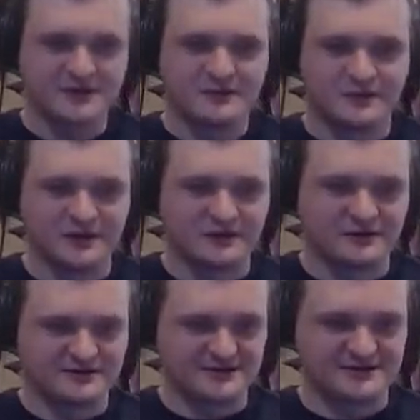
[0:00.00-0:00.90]
But
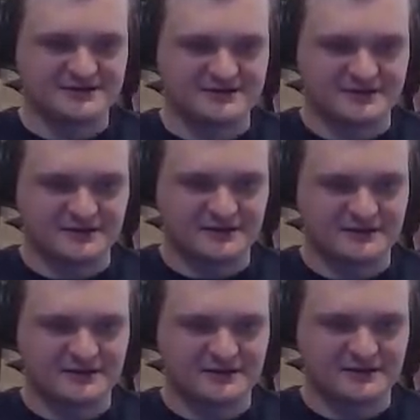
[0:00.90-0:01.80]
there's this.
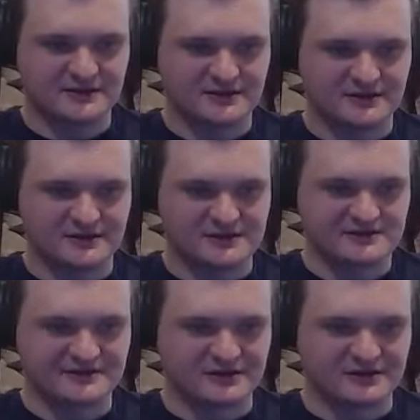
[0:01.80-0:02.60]
There's the